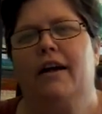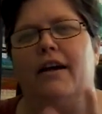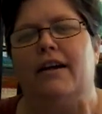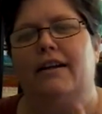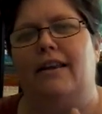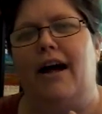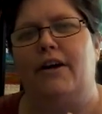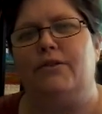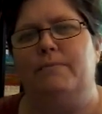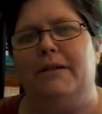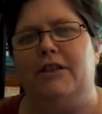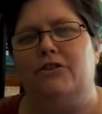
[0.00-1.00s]
It
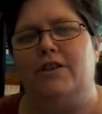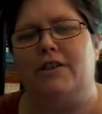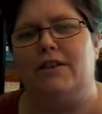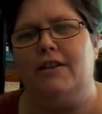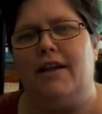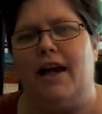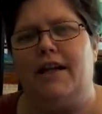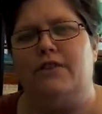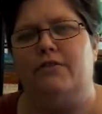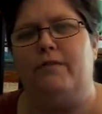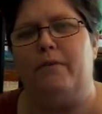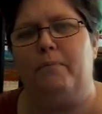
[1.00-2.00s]
allows me to
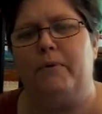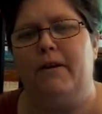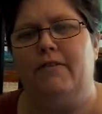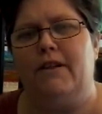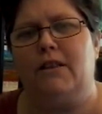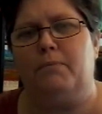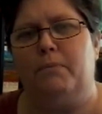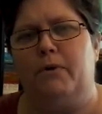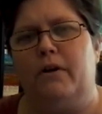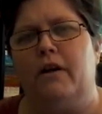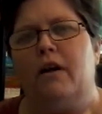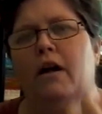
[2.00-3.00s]
disengage from the previous
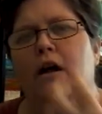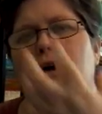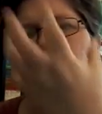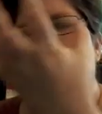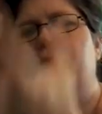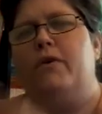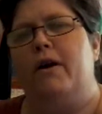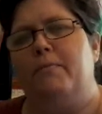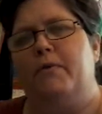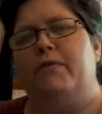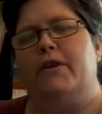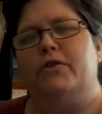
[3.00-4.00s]
book before I
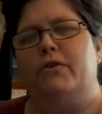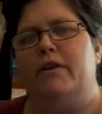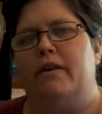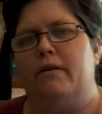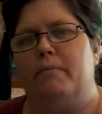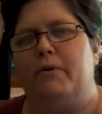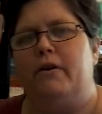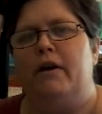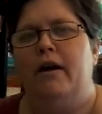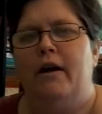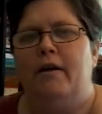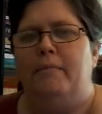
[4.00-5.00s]
move on to another book.
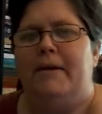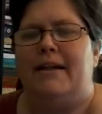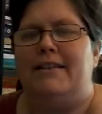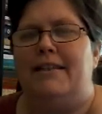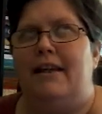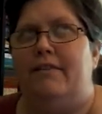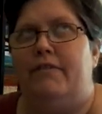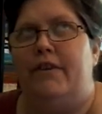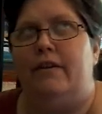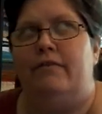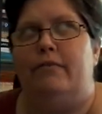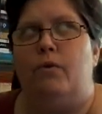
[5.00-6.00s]
Because
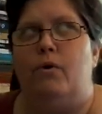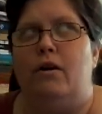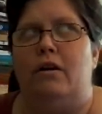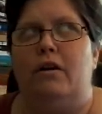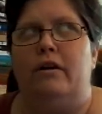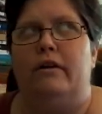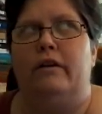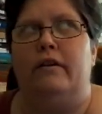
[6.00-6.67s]
even for